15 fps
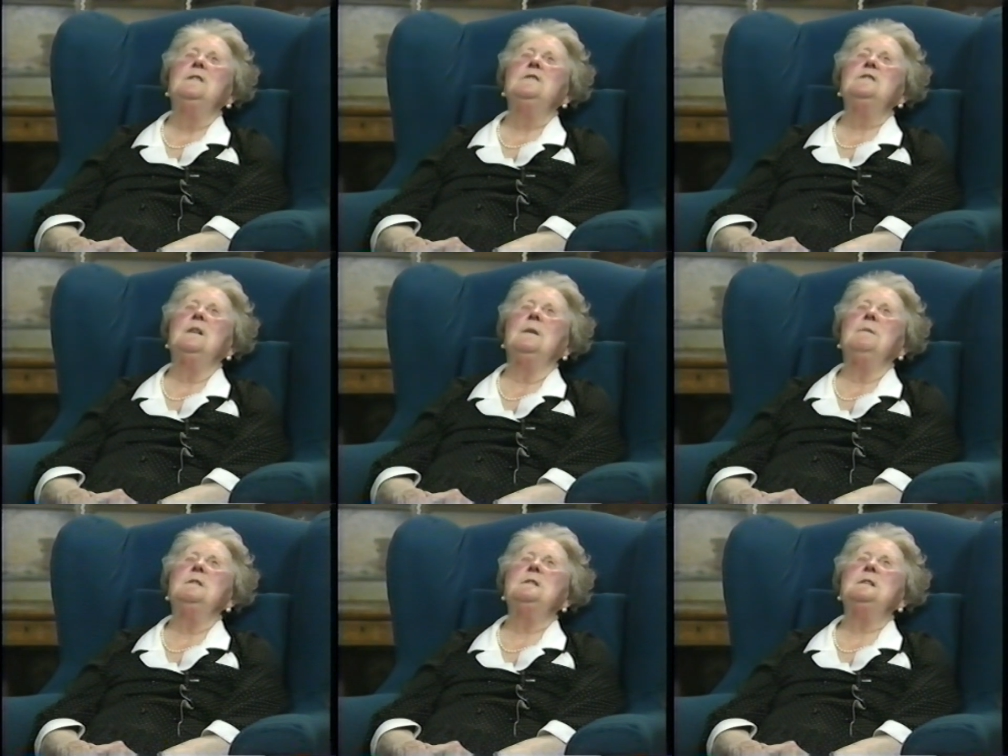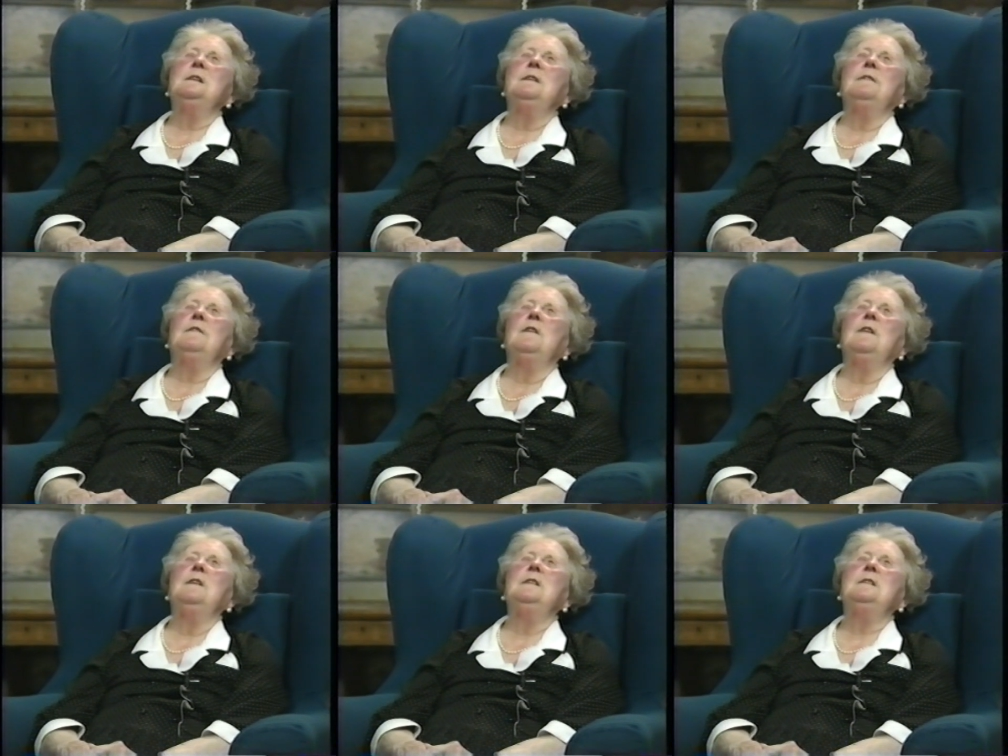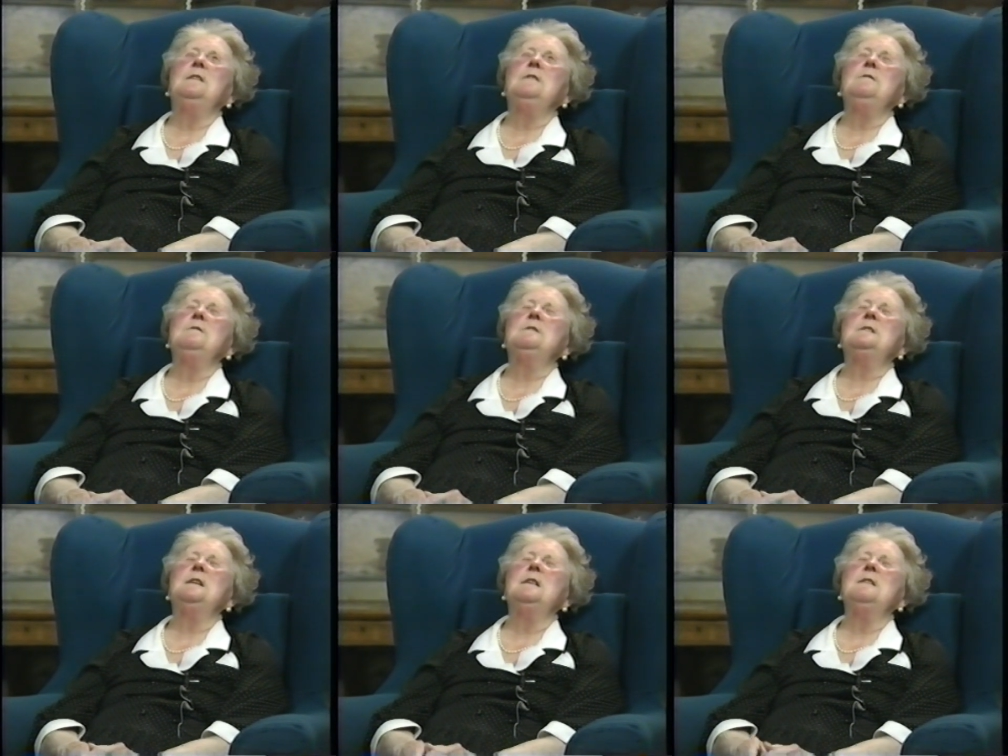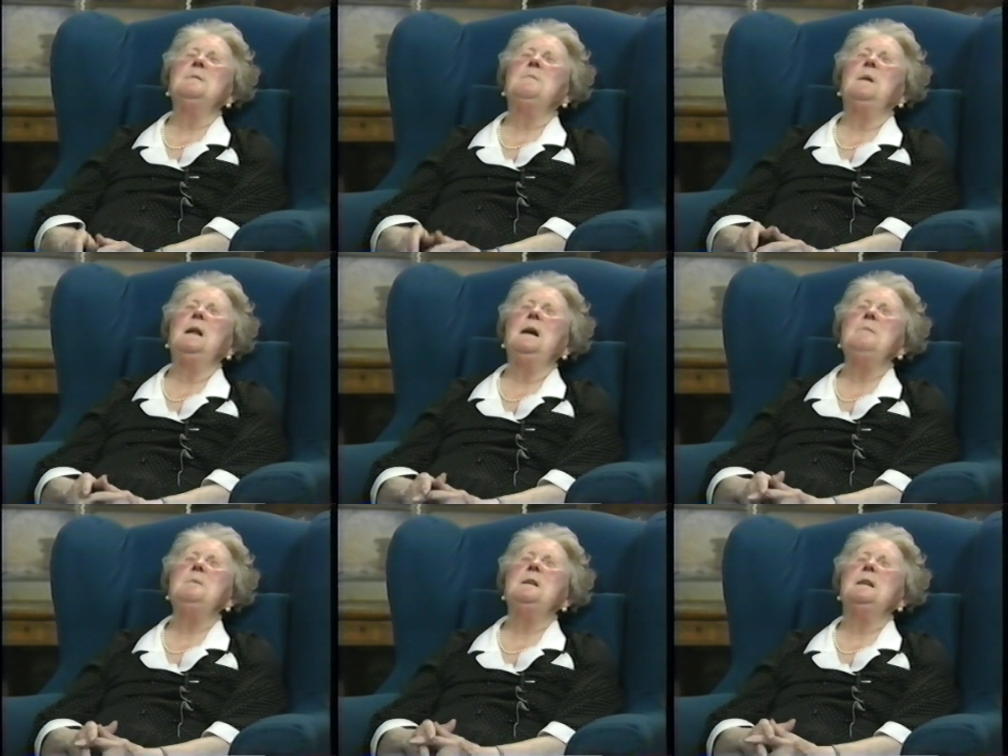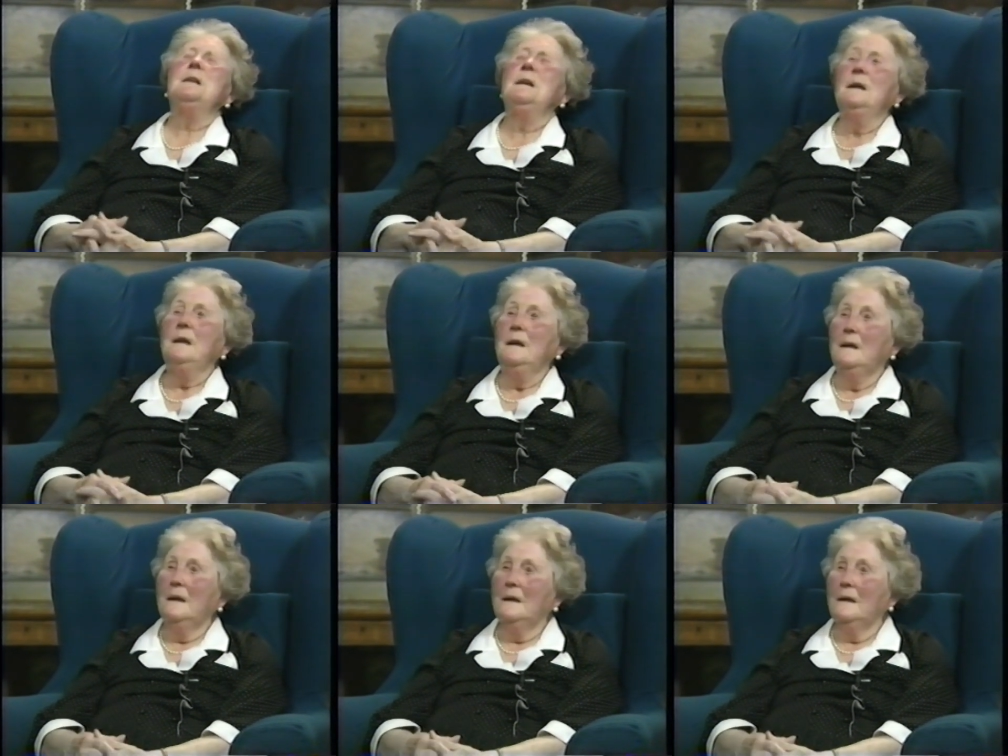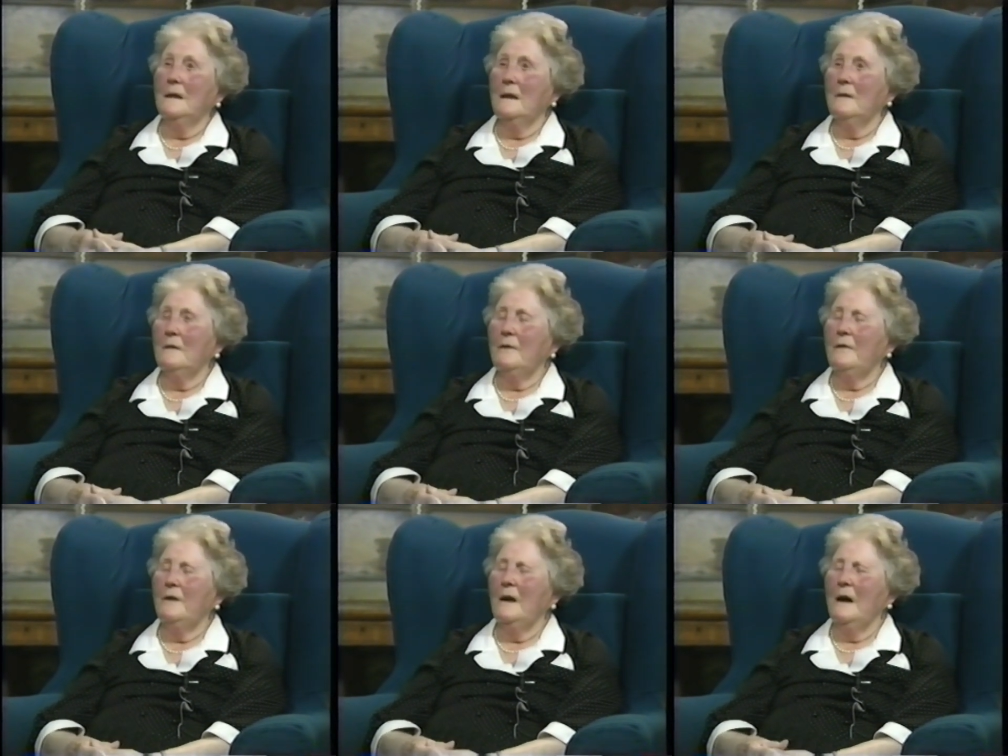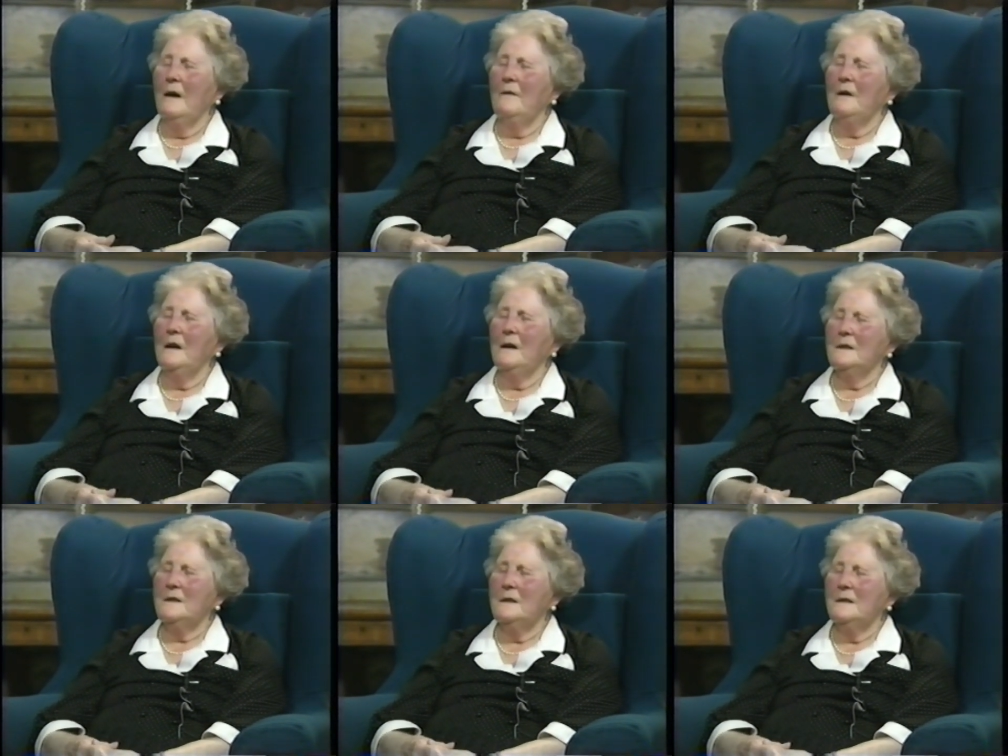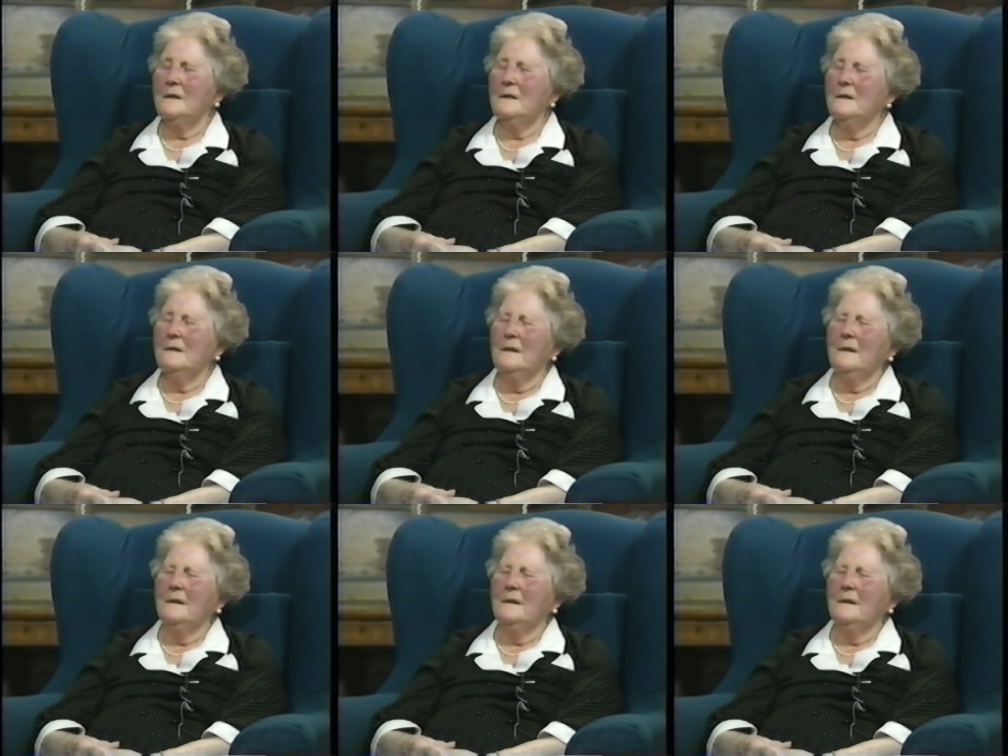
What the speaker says: She obviously avoided using the plumbing, and there were flower vases, and